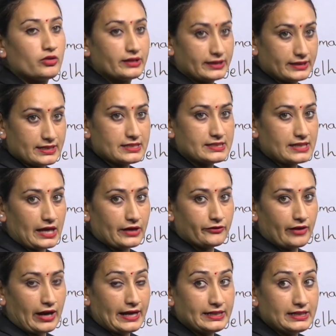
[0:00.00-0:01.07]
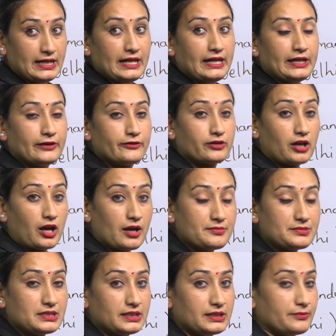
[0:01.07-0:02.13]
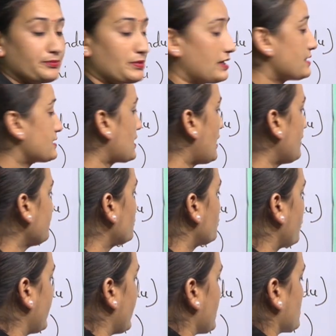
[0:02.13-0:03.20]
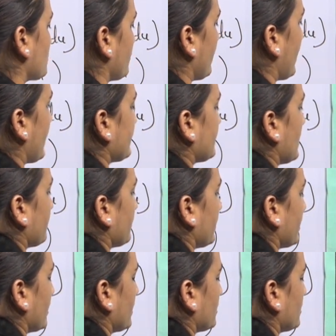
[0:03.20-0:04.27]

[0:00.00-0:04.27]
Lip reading: in this side, right? It comes in place of 3. So write down here